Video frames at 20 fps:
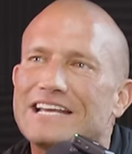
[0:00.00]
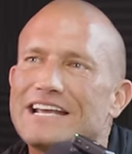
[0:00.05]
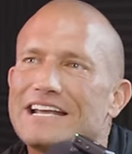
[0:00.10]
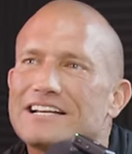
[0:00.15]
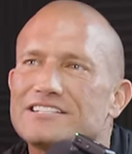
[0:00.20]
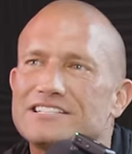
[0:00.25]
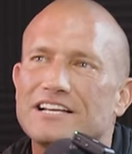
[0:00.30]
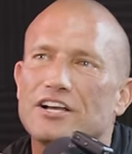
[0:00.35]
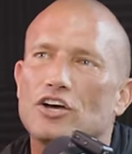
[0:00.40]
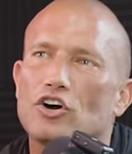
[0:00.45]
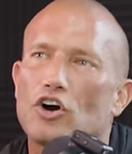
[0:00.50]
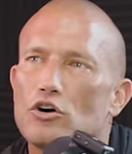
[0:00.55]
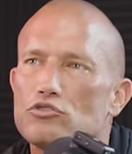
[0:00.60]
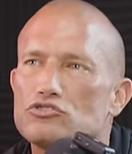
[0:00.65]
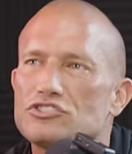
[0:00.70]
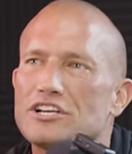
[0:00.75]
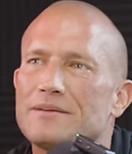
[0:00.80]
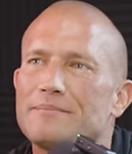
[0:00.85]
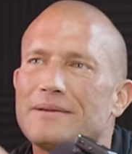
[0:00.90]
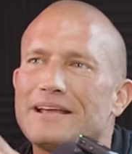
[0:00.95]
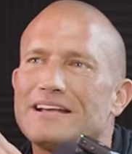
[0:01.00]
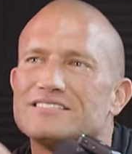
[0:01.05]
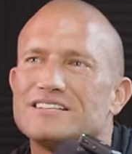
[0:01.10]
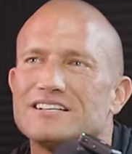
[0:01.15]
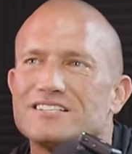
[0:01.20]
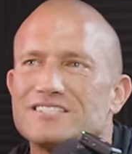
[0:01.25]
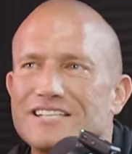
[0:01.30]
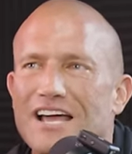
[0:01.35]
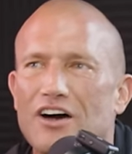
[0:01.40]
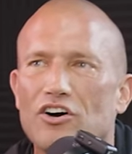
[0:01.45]
he is he closing me? Is
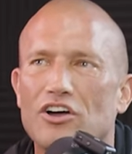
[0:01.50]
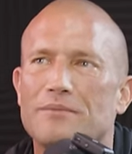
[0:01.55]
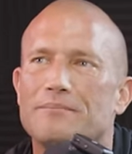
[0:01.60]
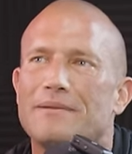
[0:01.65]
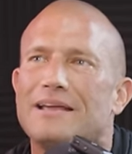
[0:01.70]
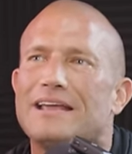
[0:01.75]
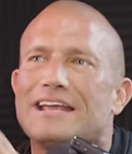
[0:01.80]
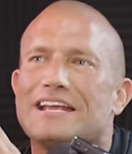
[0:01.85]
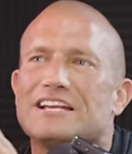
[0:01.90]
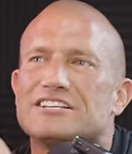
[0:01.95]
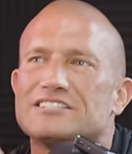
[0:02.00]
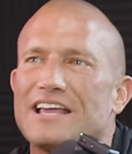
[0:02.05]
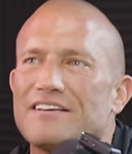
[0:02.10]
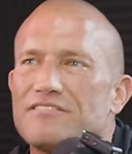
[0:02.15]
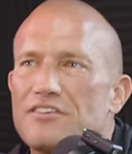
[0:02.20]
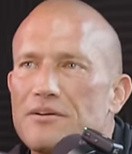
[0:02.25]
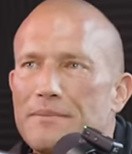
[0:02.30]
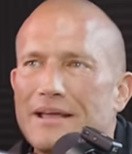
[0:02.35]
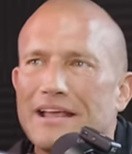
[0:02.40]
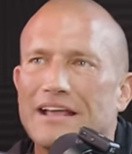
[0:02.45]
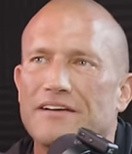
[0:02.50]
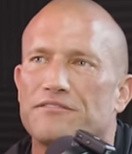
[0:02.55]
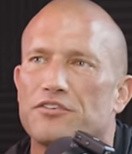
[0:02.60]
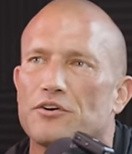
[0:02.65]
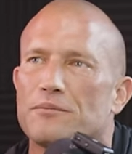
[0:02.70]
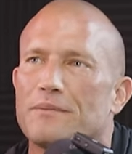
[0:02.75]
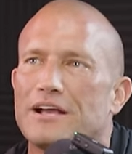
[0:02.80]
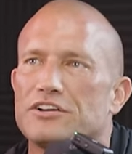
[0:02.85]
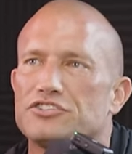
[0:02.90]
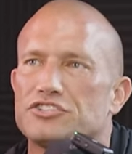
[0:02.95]
he selling me? He's giving me
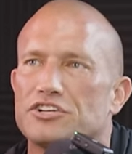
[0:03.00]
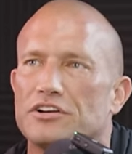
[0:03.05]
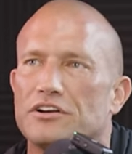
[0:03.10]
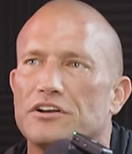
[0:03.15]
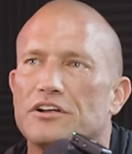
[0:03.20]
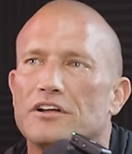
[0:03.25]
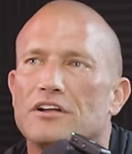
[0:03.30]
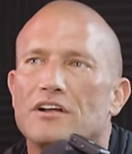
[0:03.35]
information.